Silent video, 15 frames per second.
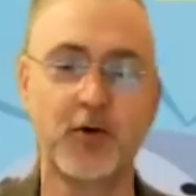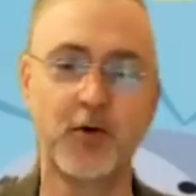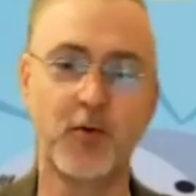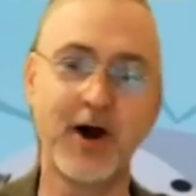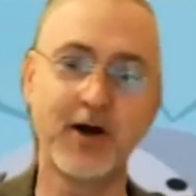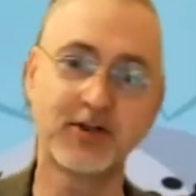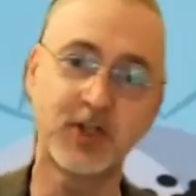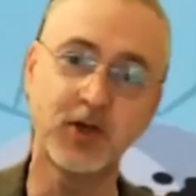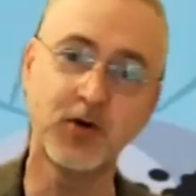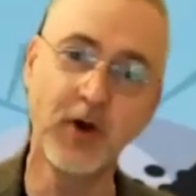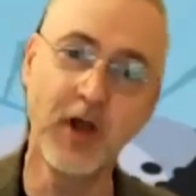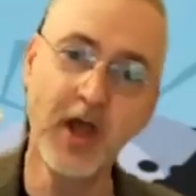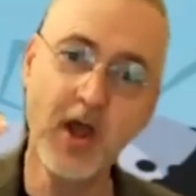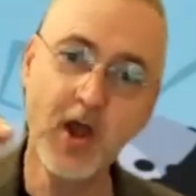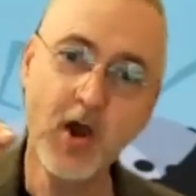do it well.
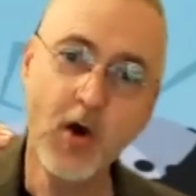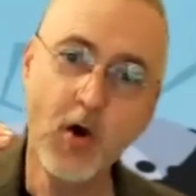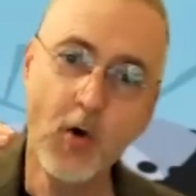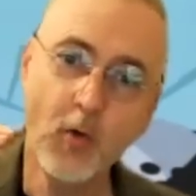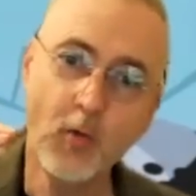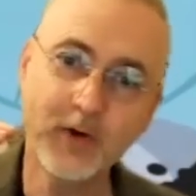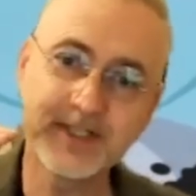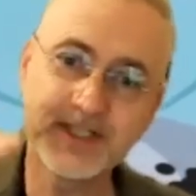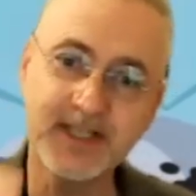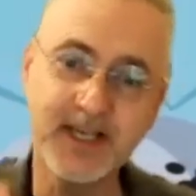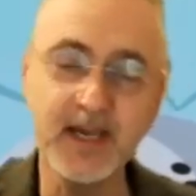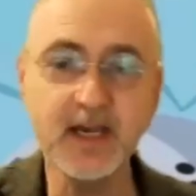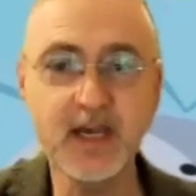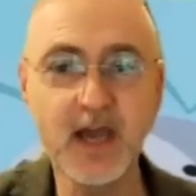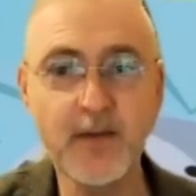So we're
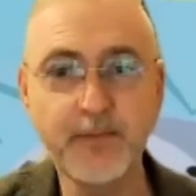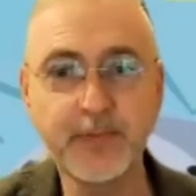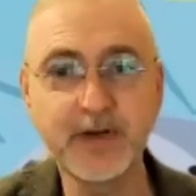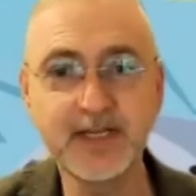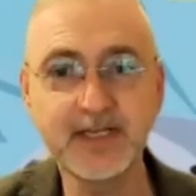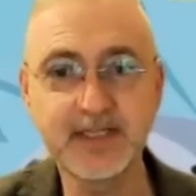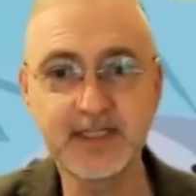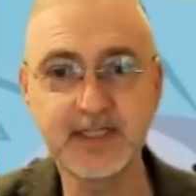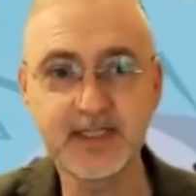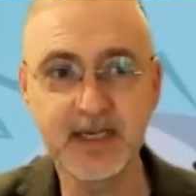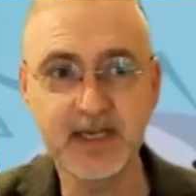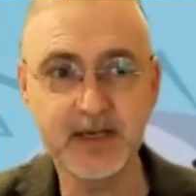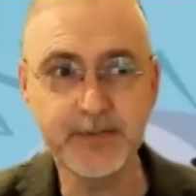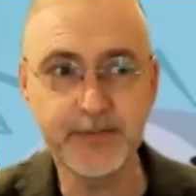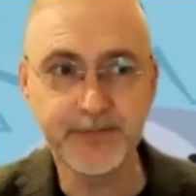seeing companies
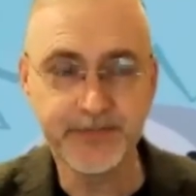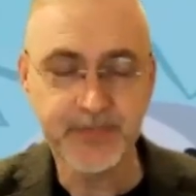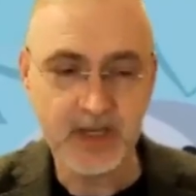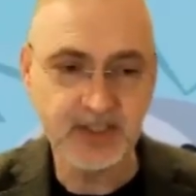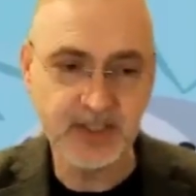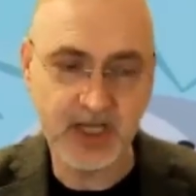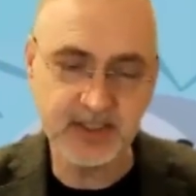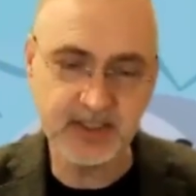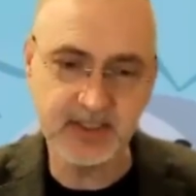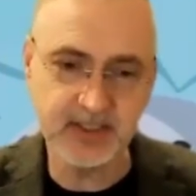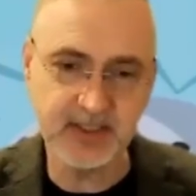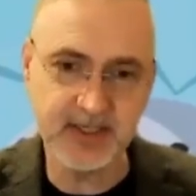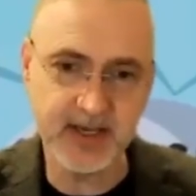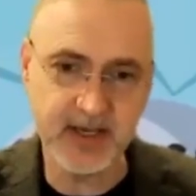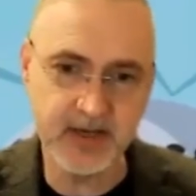starting to
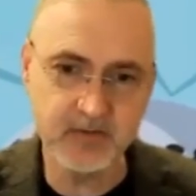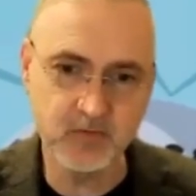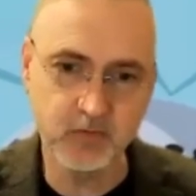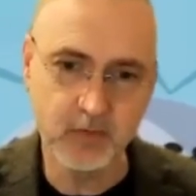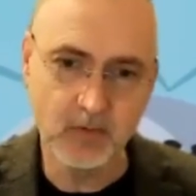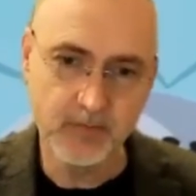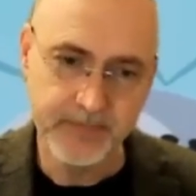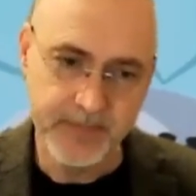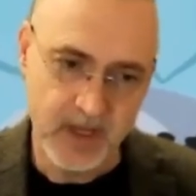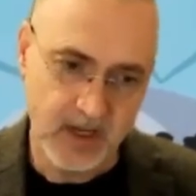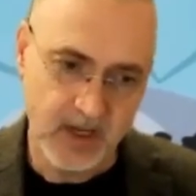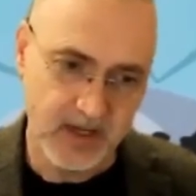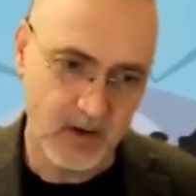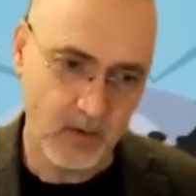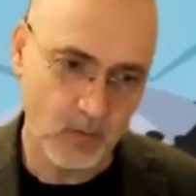say,
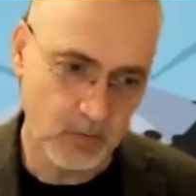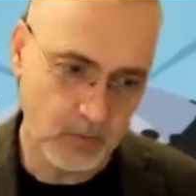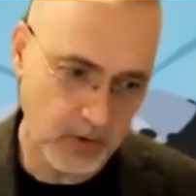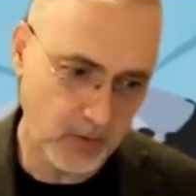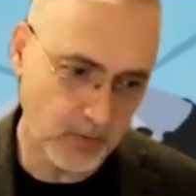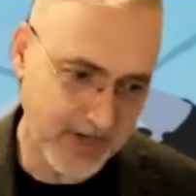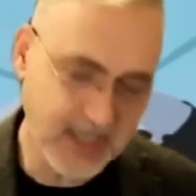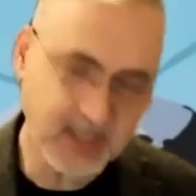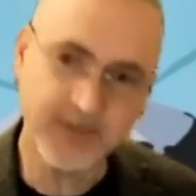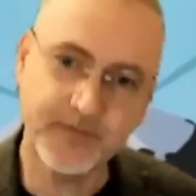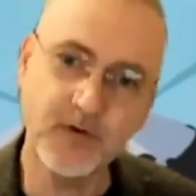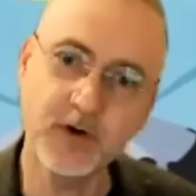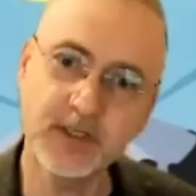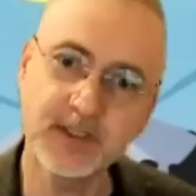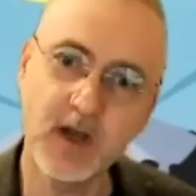let's
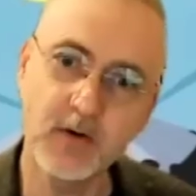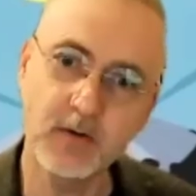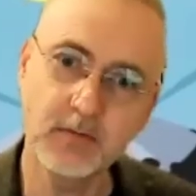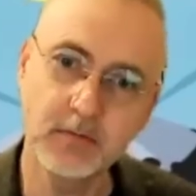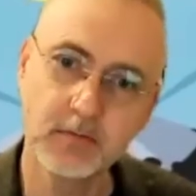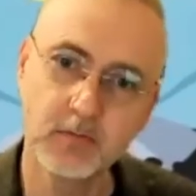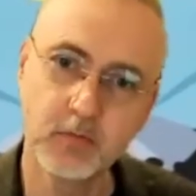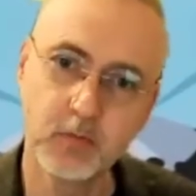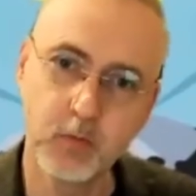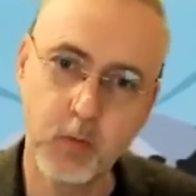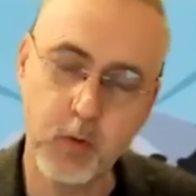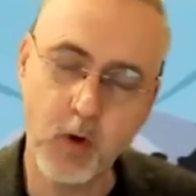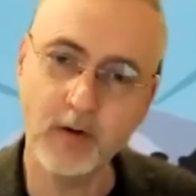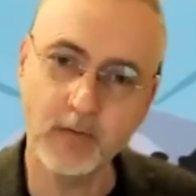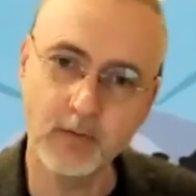focus on
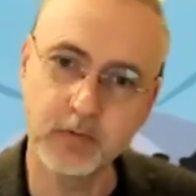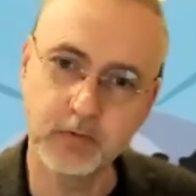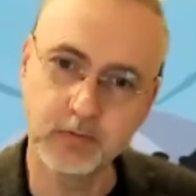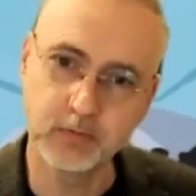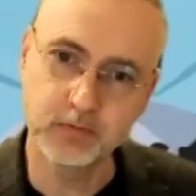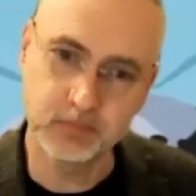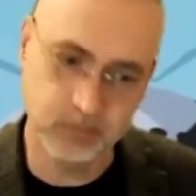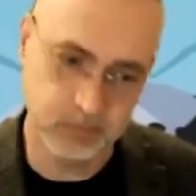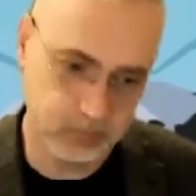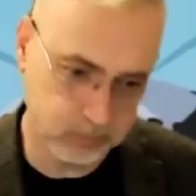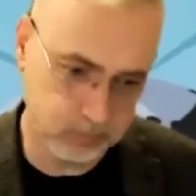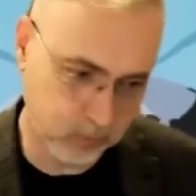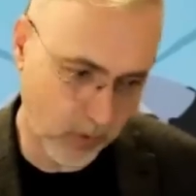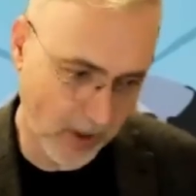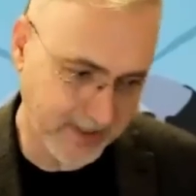
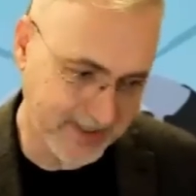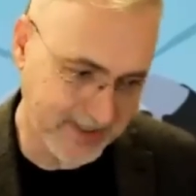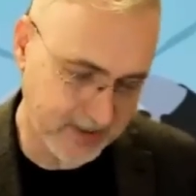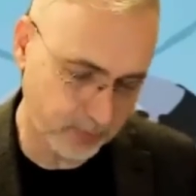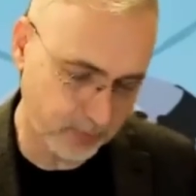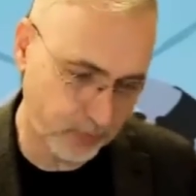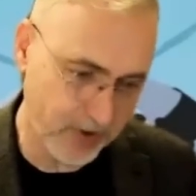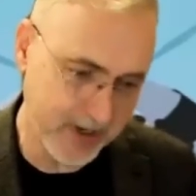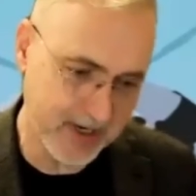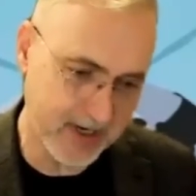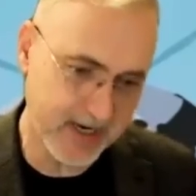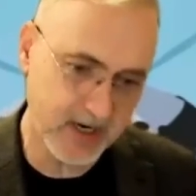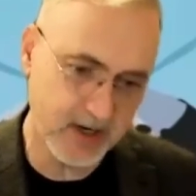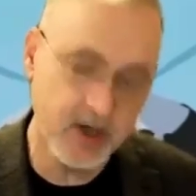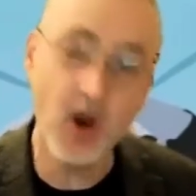what is
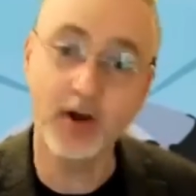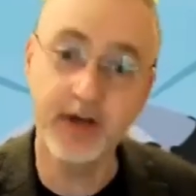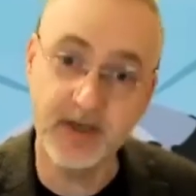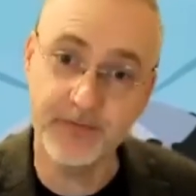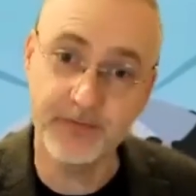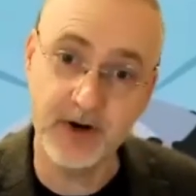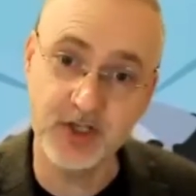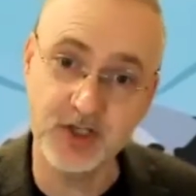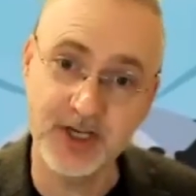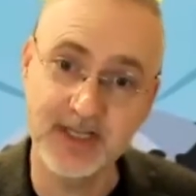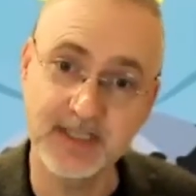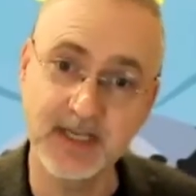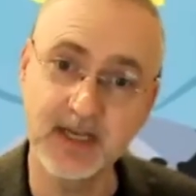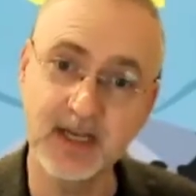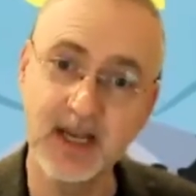really
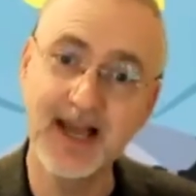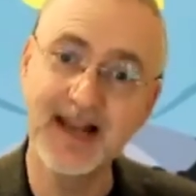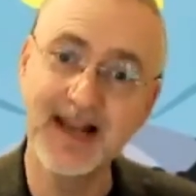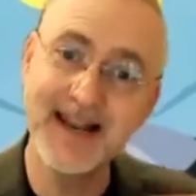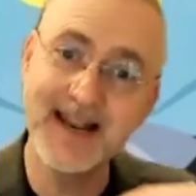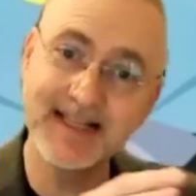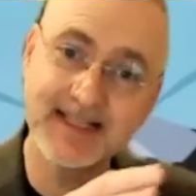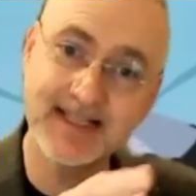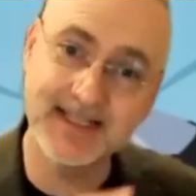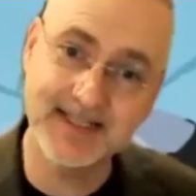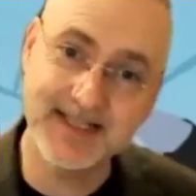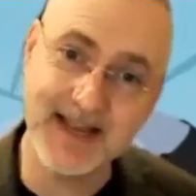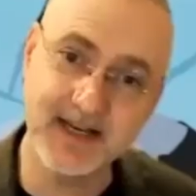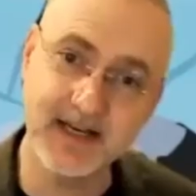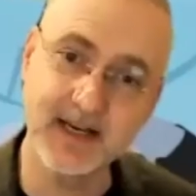non-differentiating. Let's
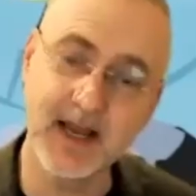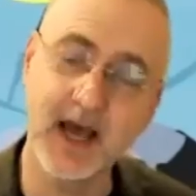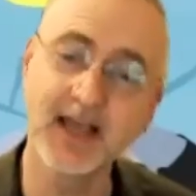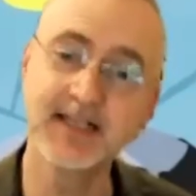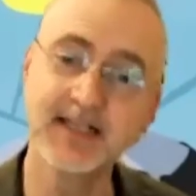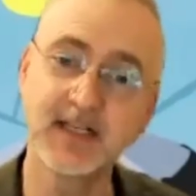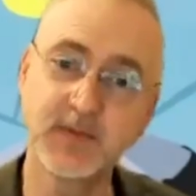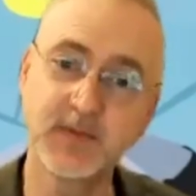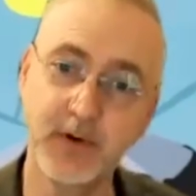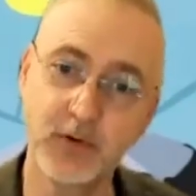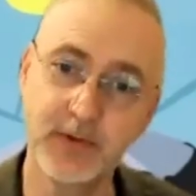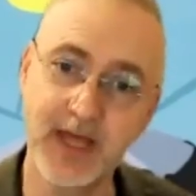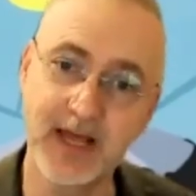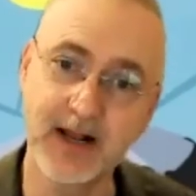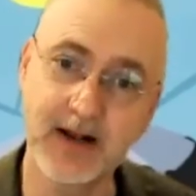standardize, let's
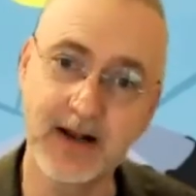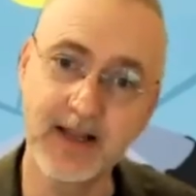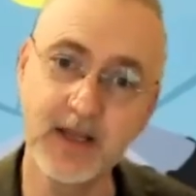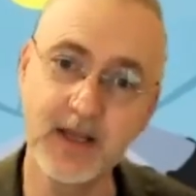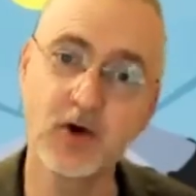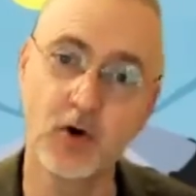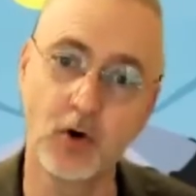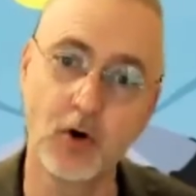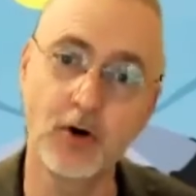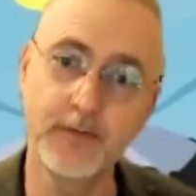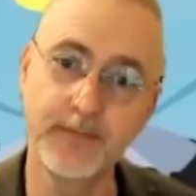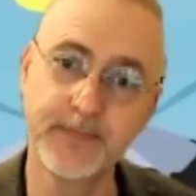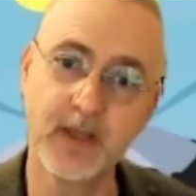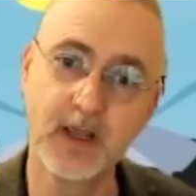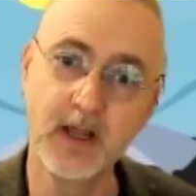build that clean
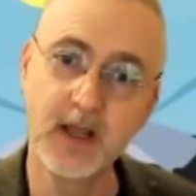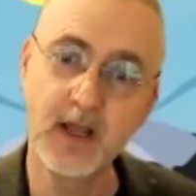core.